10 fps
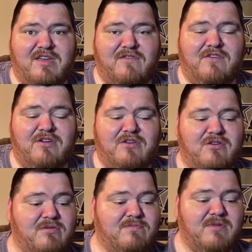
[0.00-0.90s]
if
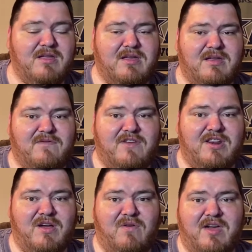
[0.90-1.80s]
you if you
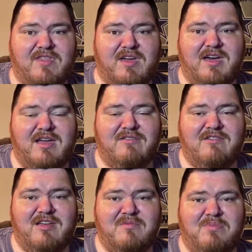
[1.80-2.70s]
don't like the content.